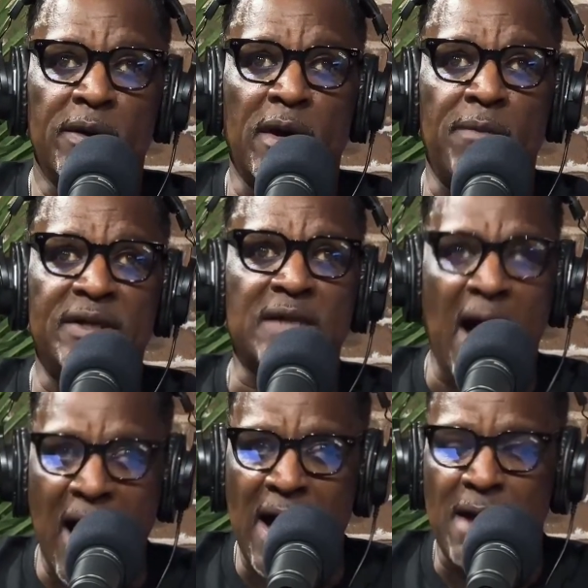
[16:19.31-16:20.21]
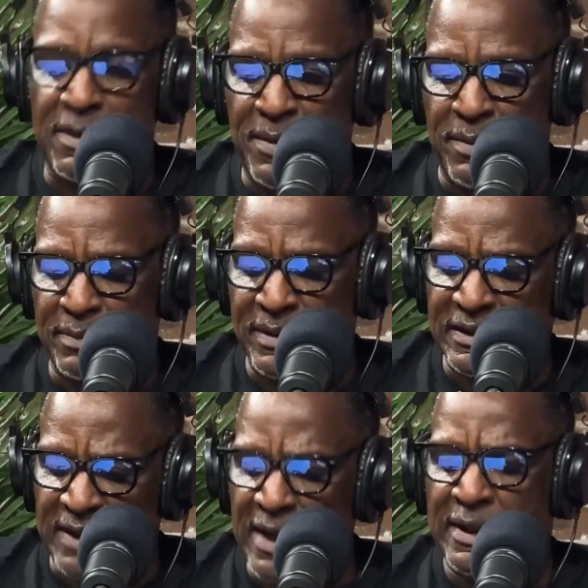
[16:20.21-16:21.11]
and Miss
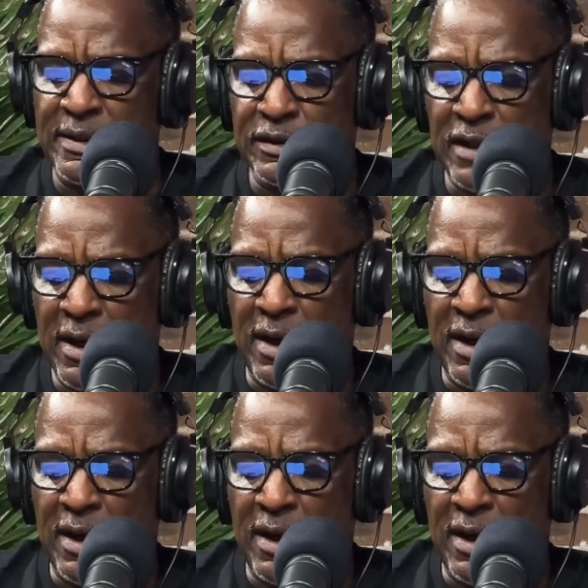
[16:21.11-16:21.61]
Dinkins